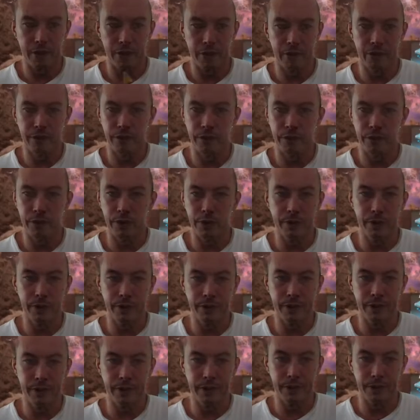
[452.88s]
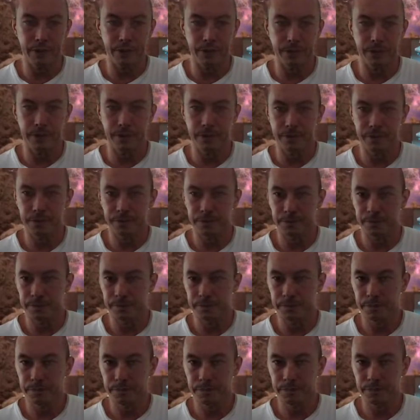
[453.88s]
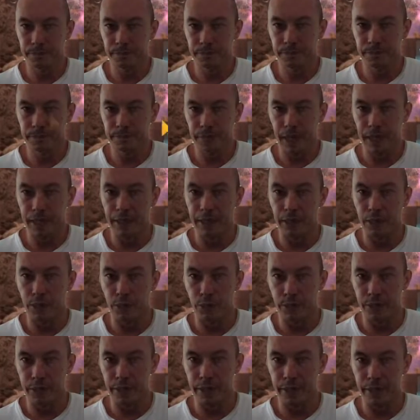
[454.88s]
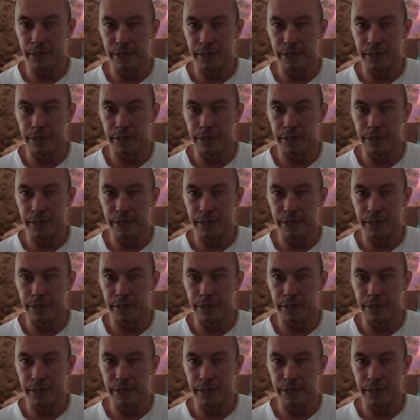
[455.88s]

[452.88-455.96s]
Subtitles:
through the boss skills and the loot that you